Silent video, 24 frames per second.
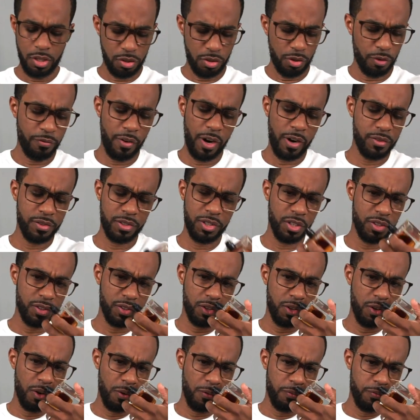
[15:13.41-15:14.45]
So the fragrance doesn't
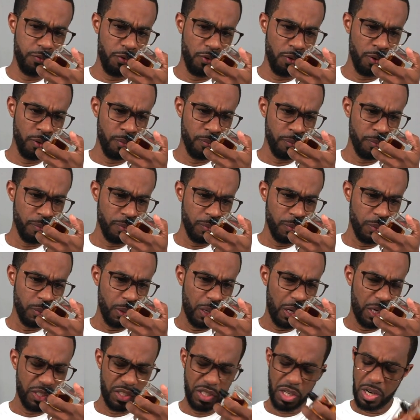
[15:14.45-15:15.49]
go for
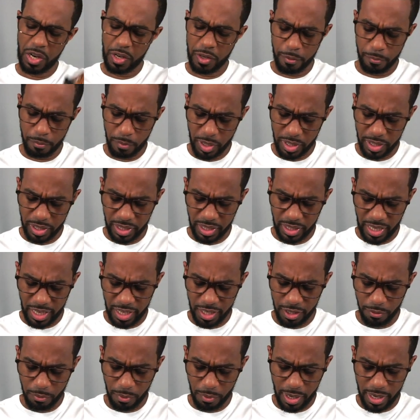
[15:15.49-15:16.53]
a ton of money
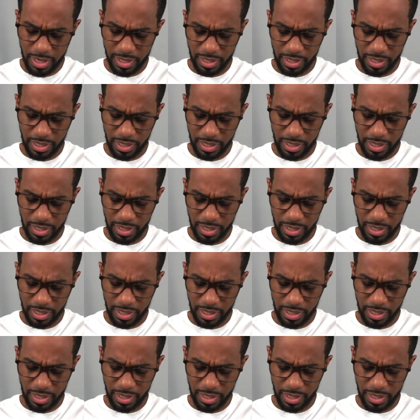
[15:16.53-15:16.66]
anyway.